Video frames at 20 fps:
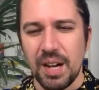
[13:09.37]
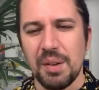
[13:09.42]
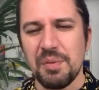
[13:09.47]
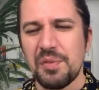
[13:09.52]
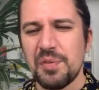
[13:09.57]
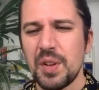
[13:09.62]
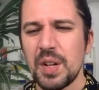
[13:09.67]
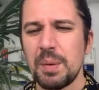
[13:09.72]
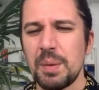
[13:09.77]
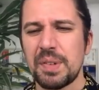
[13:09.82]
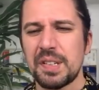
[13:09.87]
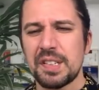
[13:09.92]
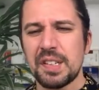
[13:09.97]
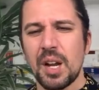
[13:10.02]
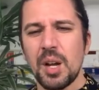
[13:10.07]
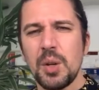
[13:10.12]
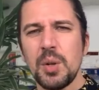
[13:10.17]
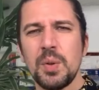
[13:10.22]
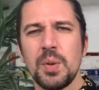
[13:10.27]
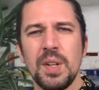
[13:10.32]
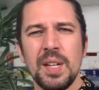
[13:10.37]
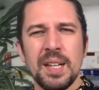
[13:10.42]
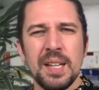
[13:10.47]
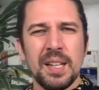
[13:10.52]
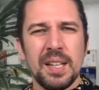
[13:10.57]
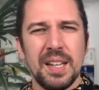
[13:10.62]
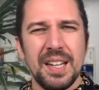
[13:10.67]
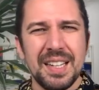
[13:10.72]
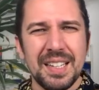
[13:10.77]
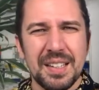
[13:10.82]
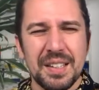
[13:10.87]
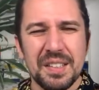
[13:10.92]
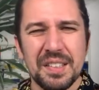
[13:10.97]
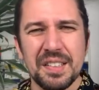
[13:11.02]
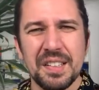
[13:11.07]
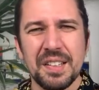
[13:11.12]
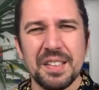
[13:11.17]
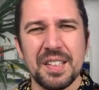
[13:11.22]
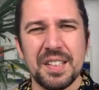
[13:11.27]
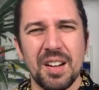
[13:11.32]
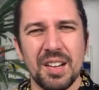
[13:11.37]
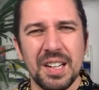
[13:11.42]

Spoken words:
And Fulham, so inconsistent.